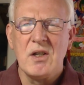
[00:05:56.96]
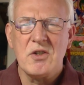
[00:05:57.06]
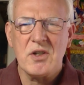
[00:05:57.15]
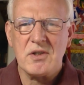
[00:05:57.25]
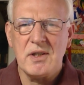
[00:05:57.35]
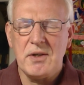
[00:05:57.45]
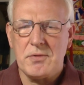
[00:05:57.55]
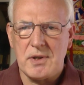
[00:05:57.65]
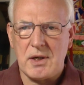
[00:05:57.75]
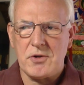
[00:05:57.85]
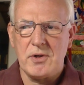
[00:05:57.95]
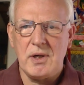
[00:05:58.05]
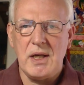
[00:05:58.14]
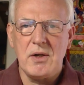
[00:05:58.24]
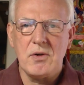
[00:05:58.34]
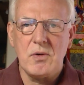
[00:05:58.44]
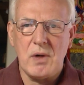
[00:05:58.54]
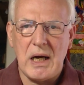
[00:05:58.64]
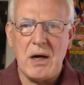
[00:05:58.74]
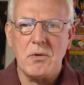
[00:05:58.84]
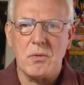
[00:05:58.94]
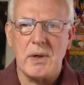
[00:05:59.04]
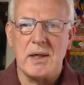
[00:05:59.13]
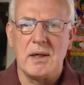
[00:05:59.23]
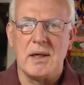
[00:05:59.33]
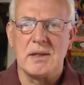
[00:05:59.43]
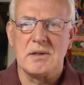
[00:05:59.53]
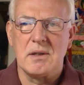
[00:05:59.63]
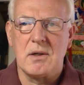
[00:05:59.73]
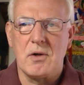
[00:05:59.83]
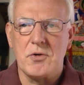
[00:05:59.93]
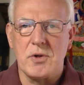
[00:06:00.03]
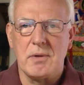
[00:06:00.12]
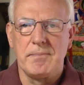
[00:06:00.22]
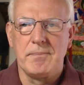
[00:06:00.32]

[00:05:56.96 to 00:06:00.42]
Just an introduction into how to recognize Nagarjuna.